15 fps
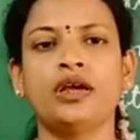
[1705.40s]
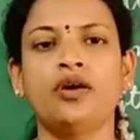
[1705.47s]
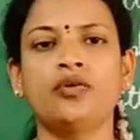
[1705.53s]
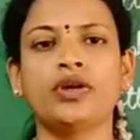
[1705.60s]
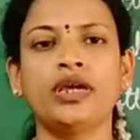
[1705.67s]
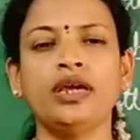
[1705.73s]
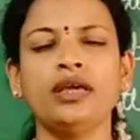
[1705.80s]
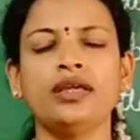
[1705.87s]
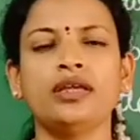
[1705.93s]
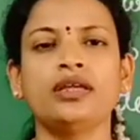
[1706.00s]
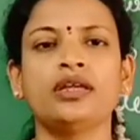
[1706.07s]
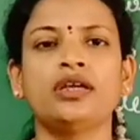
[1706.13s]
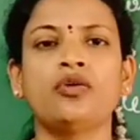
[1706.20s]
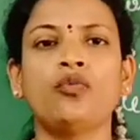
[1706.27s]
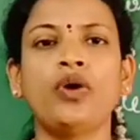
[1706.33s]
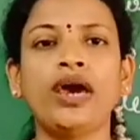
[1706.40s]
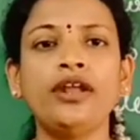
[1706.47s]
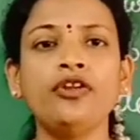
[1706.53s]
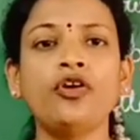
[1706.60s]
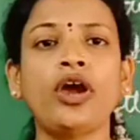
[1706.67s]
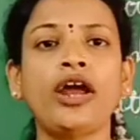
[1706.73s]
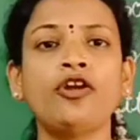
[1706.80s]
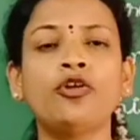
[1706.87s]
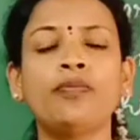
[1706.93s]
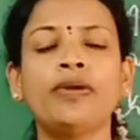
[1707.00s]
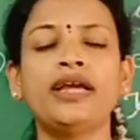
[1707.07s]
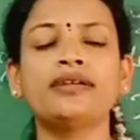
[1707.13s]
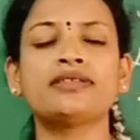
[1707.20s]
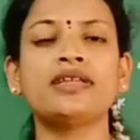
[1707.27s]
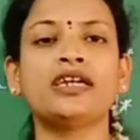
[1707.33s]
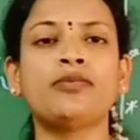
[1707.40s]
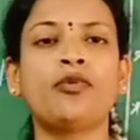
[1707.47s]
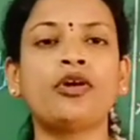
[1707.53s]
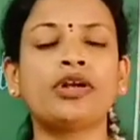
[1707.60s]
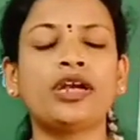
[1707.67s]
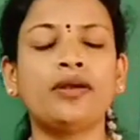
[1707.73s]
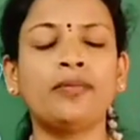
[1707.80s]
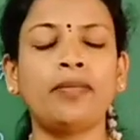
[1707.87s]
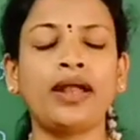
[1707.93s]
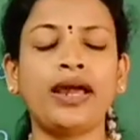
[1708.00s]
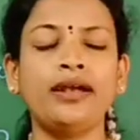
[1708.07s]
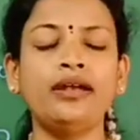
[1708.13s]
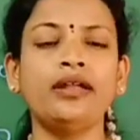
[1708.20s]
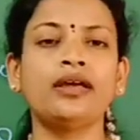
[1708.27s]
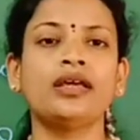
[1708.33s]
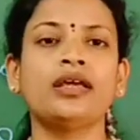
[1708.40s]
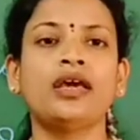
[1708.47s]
Okay, where you have to place that potted plant,